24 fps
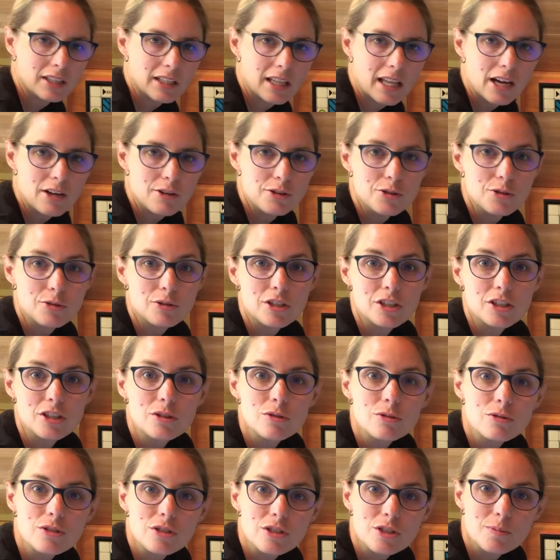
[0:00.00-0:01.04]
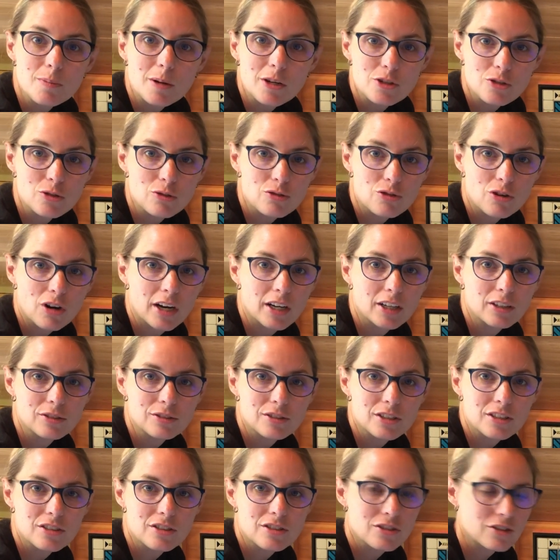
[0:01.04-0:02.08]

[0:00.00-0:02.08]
allows you to use the special triangles and to